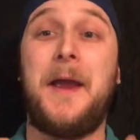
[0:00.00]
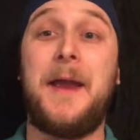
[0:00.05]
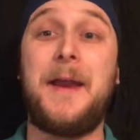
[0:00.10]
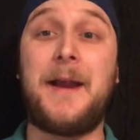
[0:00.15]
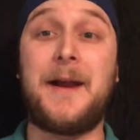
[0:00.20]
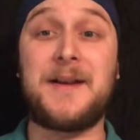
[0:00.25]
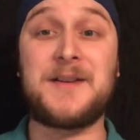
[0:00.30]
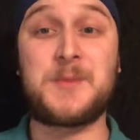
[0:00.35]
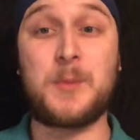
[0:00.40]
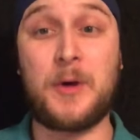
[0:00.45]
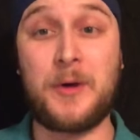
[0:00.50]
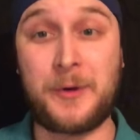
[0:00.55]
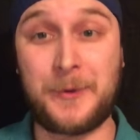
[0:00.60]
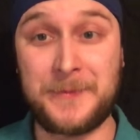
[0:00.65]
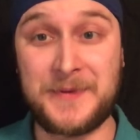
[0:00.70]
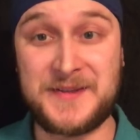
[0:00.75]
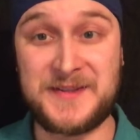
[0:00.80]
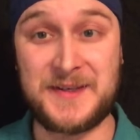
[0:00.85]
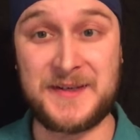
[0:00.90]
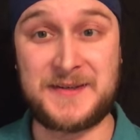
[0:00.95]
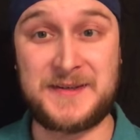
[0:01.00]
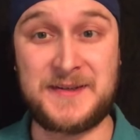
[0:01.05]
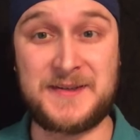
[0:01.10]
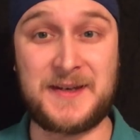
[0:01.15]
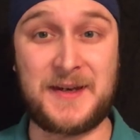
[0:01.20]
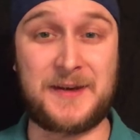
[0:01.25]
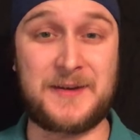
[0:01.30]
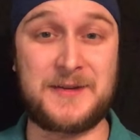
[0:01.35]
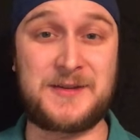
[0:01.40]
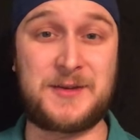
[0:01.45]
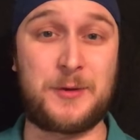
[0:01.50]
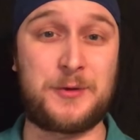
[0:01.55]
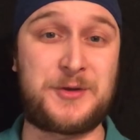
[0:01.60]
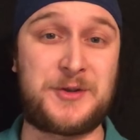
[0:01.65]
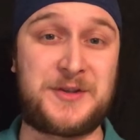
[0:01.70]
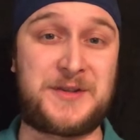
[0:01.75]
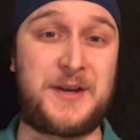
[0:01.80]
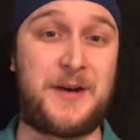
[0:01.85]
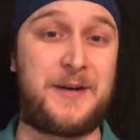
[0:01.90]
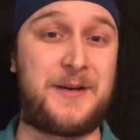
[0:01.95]
Hey guys, welcome to 60 Second
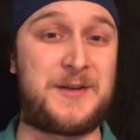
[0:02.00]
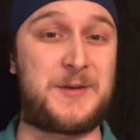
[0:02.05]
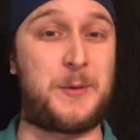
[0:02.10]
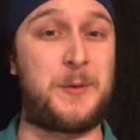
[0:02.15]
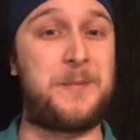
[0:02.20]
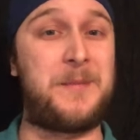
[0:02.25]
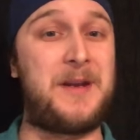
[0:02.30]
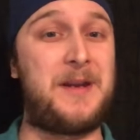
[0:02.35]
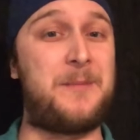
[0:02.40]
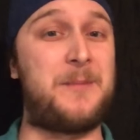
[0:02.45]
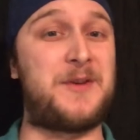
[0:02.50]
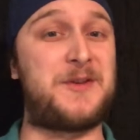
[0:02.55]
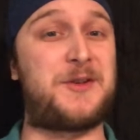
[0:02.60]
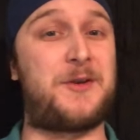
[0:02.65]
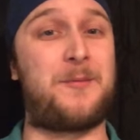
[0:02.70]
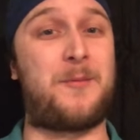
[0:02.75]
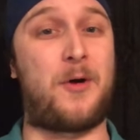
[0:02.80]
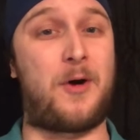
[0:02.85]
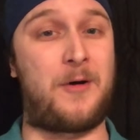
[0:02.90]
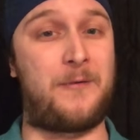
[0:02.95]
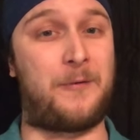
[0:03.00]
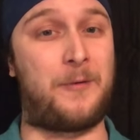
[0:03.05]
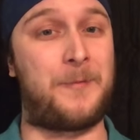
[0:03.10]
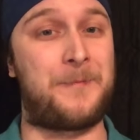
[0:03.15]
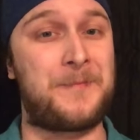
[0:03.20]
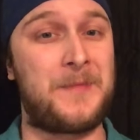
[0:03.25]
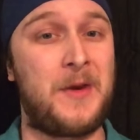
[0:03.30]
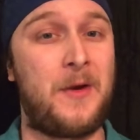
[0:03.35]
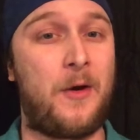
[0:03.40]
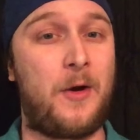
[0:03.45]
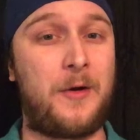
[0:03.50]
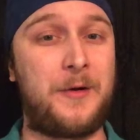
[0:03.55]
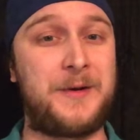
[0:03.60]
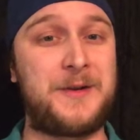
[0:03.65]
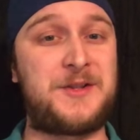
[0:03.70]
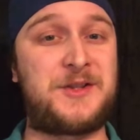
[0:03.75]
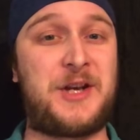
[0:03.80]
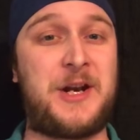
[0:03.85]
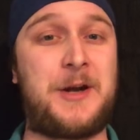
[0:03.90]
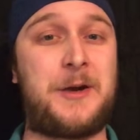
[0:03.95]
Social Studies with me, Mr. Marvel. On
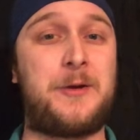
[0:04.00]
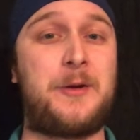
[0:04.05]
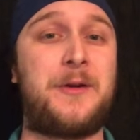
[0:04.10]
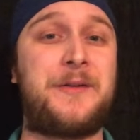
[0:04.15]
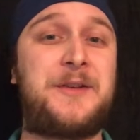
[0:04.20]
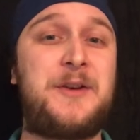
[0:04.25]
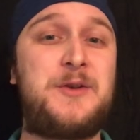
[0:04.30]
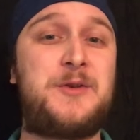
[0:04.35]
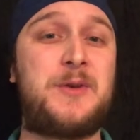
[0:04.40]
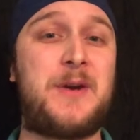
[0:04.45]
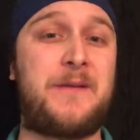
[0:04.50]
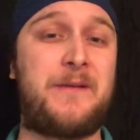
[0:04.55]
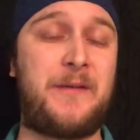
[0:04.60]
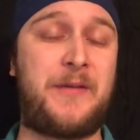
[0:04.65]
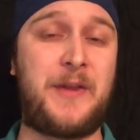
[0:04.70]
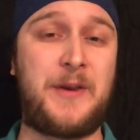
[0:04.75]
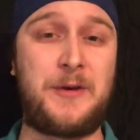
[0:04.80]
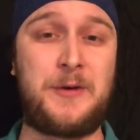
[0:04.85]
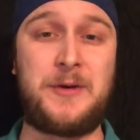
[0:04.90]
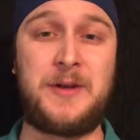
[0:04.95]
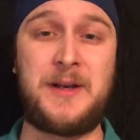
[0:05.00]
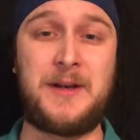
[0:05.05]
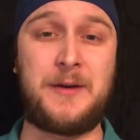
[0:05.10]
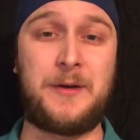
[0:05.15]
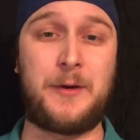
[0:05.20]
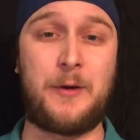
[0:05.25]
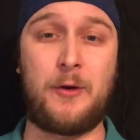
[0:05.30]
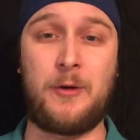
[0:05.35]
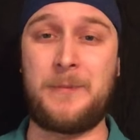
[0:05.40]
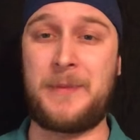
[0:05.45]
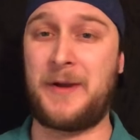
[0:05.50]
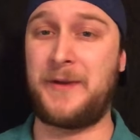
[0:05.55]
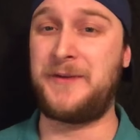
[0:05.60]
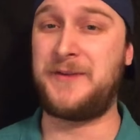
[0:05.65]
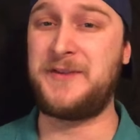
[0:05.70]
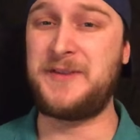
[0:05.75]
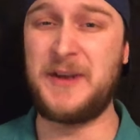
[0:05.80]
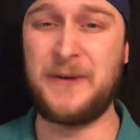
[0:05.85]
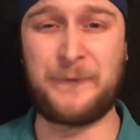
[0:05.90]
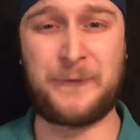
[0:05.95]
this channel, I'll teach you everything you need to know
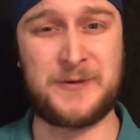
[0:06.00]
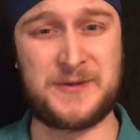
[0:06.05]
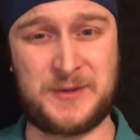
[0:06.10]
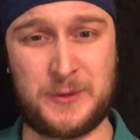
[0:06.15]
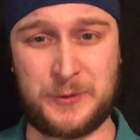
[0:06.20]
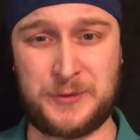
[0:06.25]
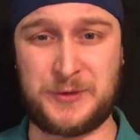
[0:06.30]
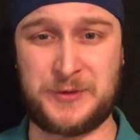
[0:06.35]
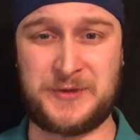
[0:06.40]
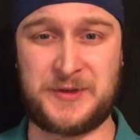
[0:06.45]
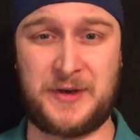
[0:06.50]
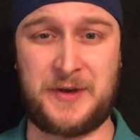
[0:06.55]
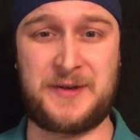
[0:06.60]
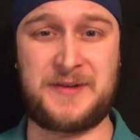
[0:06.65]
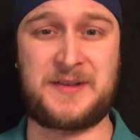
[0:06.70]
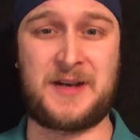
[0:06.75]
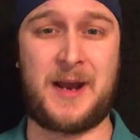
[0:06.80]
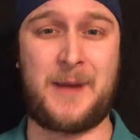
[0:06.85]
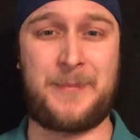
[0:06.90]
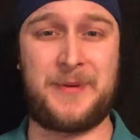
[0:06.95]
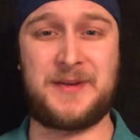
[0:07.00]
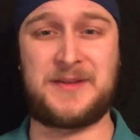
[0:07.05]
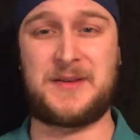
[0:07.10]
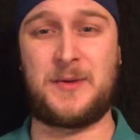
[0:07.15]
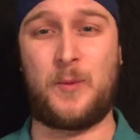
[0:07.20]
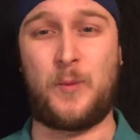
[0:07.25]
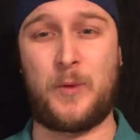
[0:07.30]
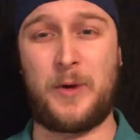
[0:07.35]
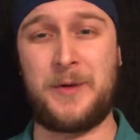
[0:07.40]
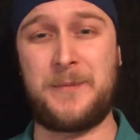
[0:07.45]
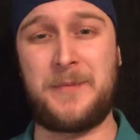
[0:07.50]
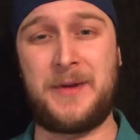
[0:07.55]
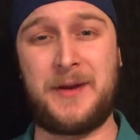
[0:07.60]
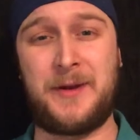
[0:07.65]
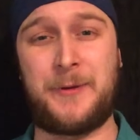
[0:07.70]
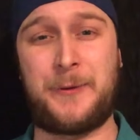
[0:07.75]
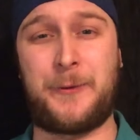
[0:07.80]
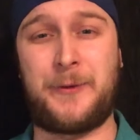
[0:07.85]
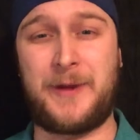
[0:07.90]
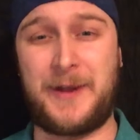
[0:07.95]
about different social studies topics in 1
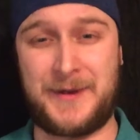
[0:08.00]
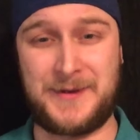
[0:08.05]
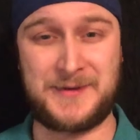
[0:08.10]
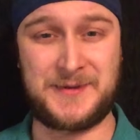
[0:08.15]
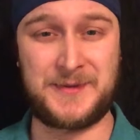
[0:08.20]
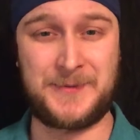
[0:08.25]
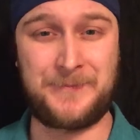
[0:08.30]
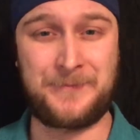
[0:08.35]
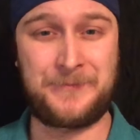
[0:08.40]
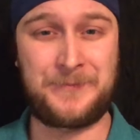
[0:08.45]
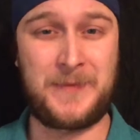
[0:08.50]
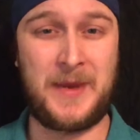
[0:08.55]
minute or less.